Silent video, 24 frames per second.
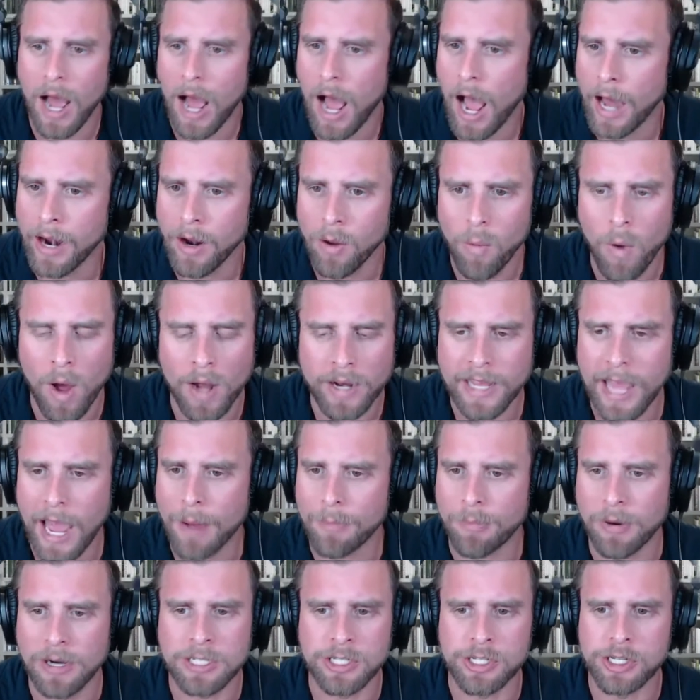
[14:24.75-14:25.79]
I don't want
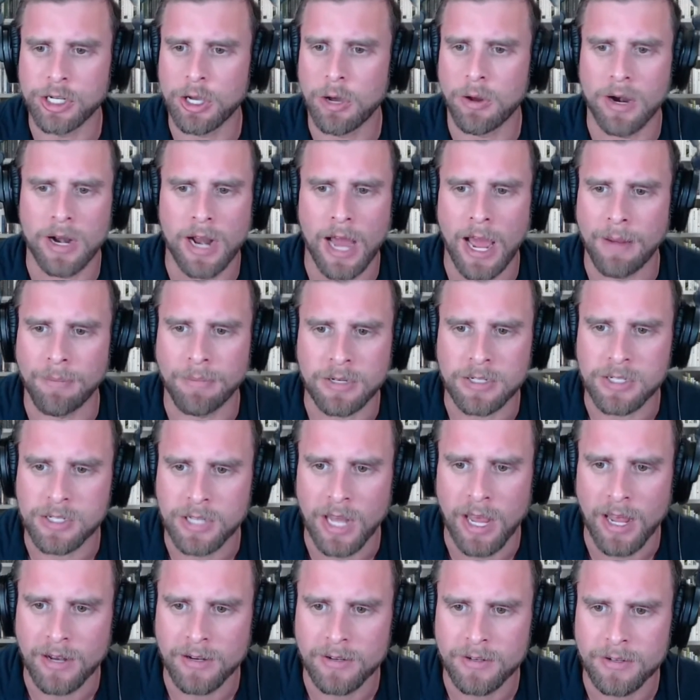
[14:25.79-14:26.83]
cap rates to go to
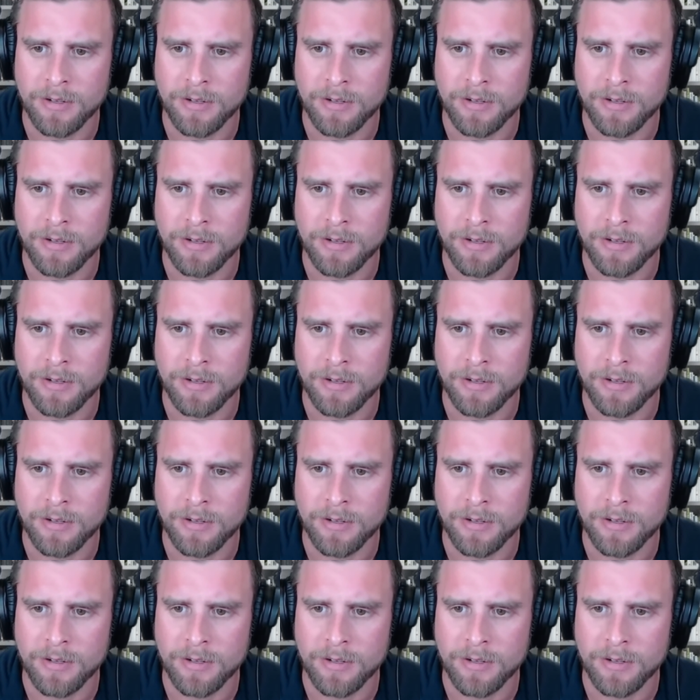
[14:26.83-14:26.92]
9%.